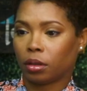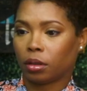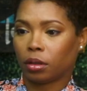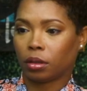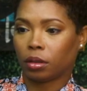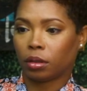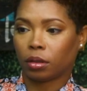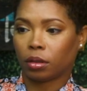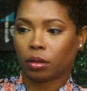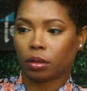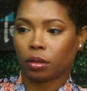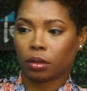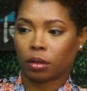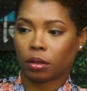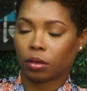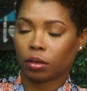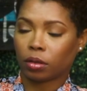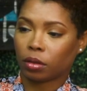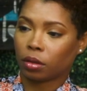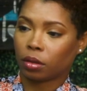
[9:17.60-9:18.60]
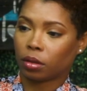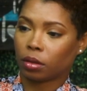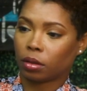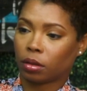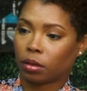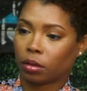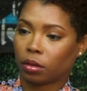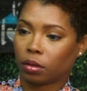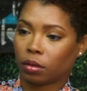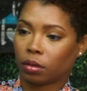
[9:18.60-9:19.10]

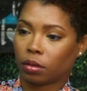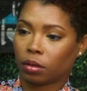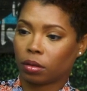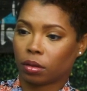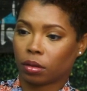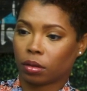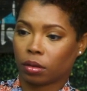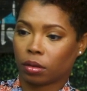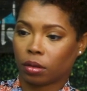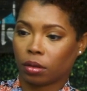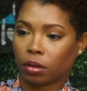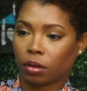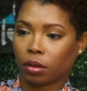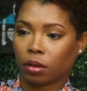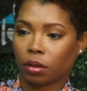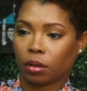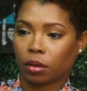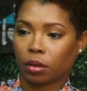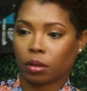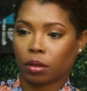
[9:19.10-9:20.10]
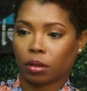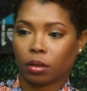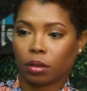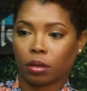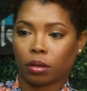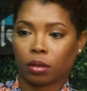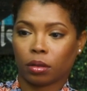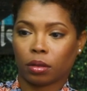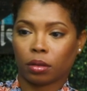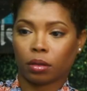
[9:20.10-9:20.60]

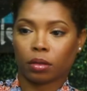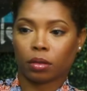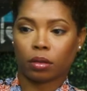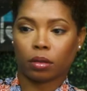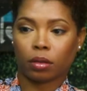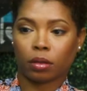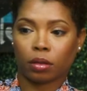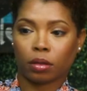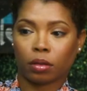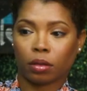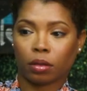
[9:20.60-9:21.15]
(silent)